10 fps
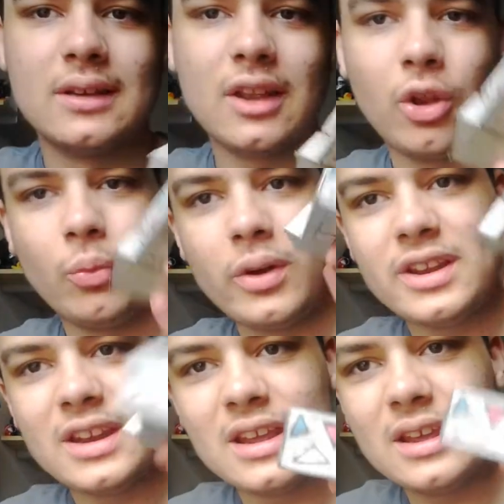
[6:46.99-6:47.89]
Now, the one
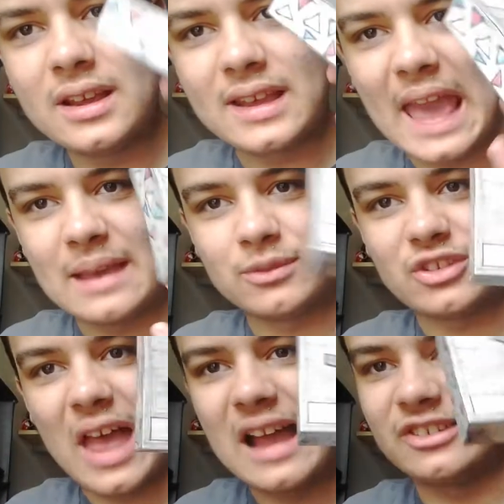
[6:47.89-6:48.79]
in the games is
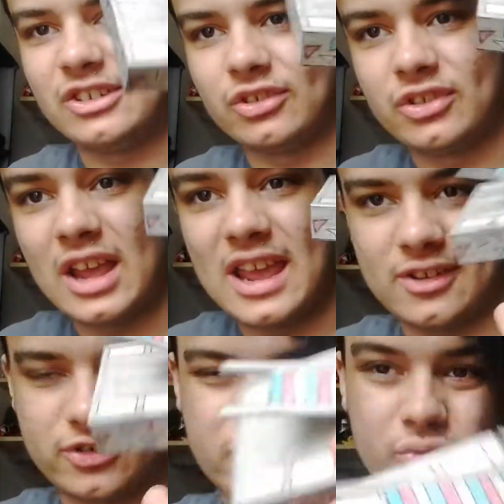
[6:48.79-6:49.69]
actually just
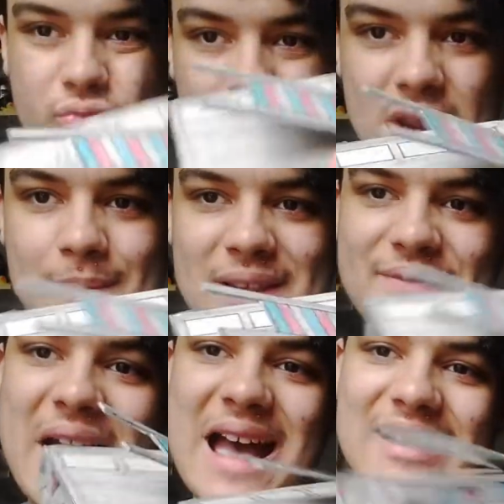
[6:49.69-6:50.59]
extremely
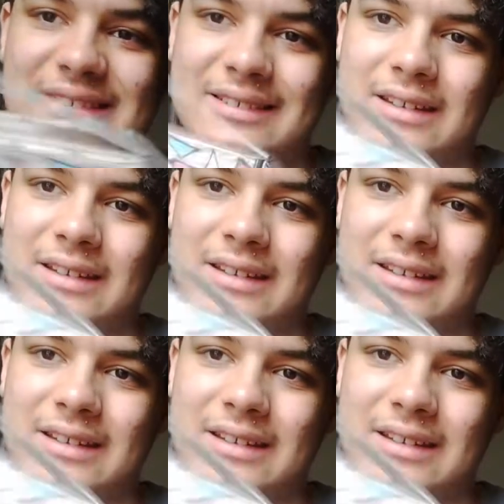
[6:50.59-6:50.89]
fast.